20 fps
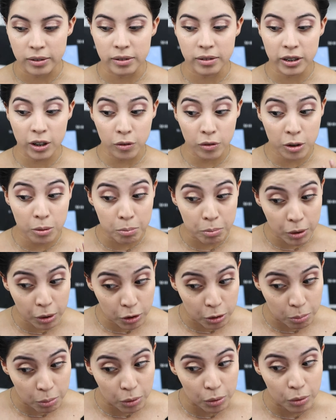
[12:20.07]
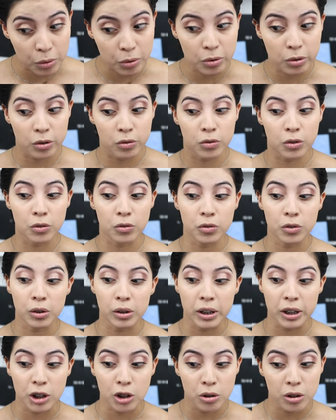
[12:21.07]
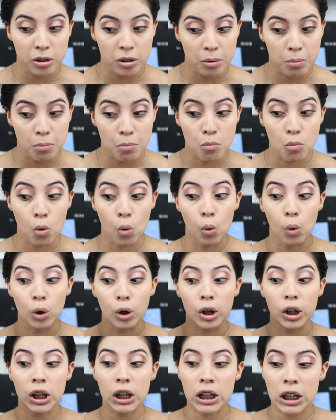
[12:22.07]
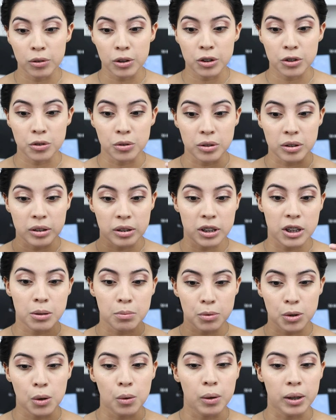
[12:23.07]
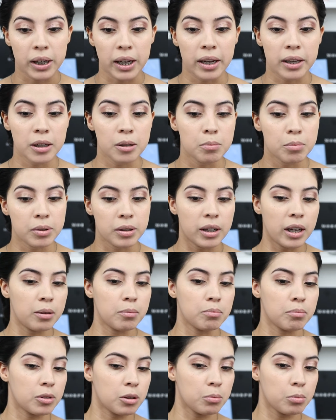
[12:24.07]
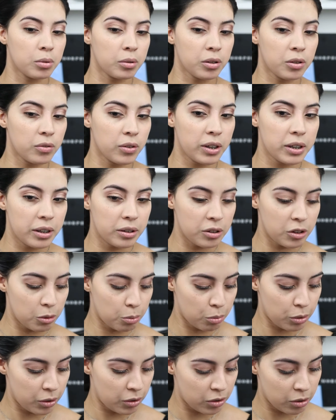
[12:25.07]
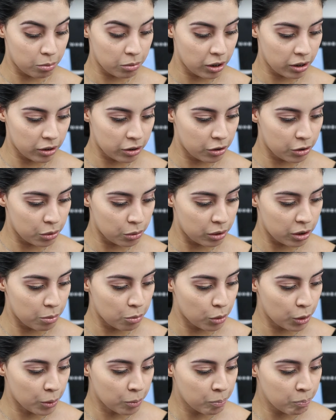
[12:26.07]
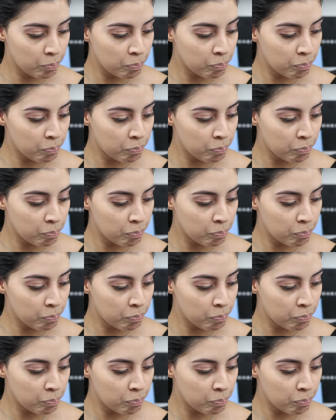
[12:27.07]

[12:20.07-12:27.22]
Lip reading: It's definitely buildable, so if you feel like you need more coverage, you can keep going at it, but I'm completely fine at this point, so I'm not gonna do it anymore.